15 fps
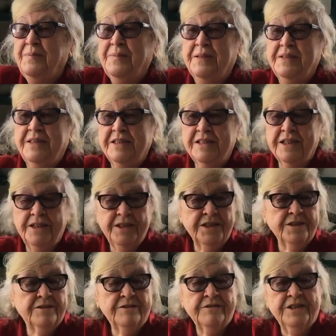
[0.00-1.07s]
But the Sunday
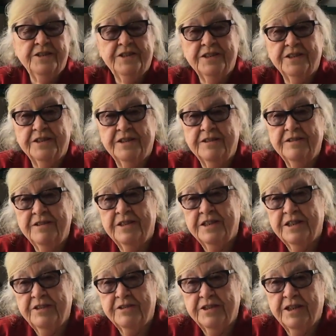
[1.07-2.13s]
school register,
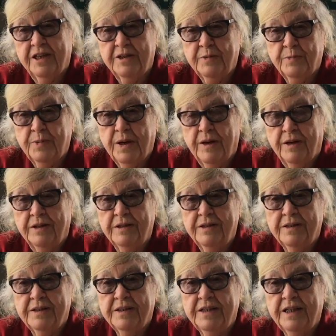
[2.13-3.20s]
like you saw on the wall,
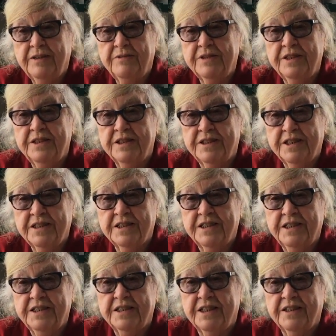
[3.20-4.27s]
that was in the
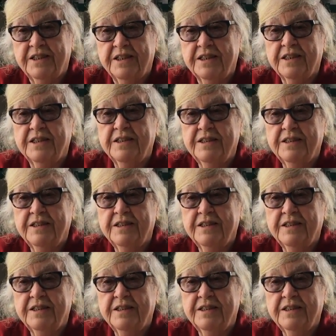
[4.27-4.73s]
60s, I think.